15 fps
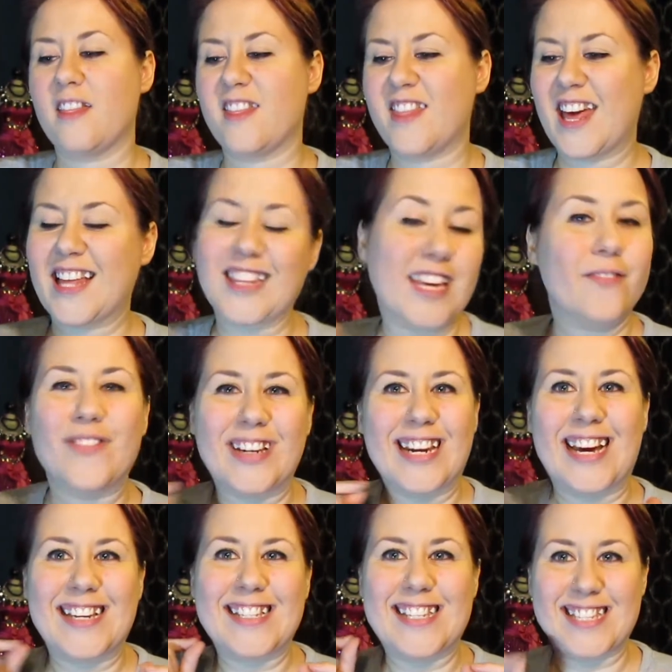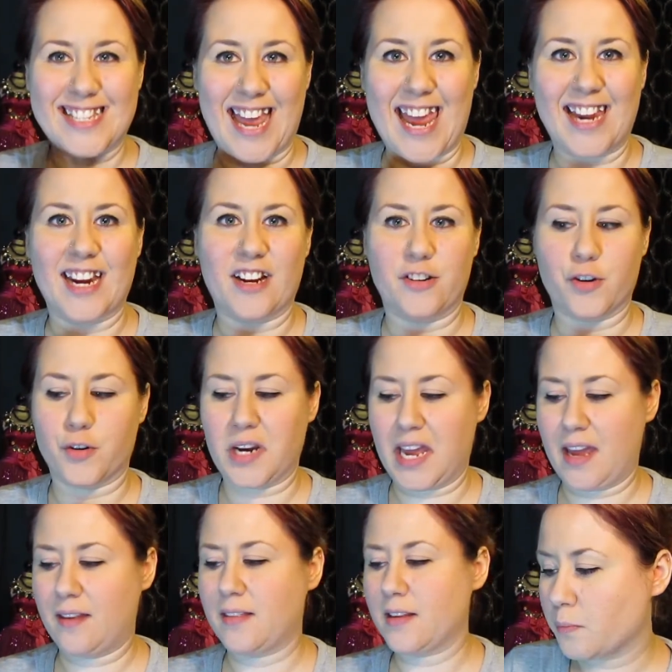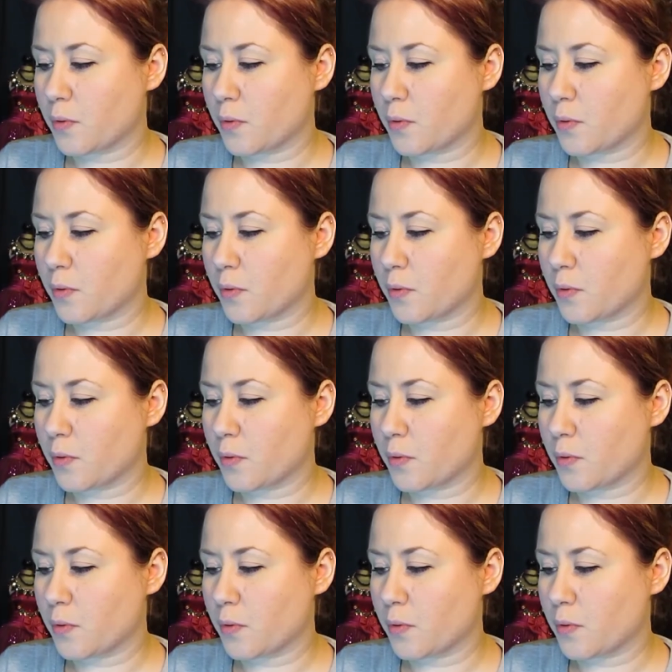they leave a nice stain underneath.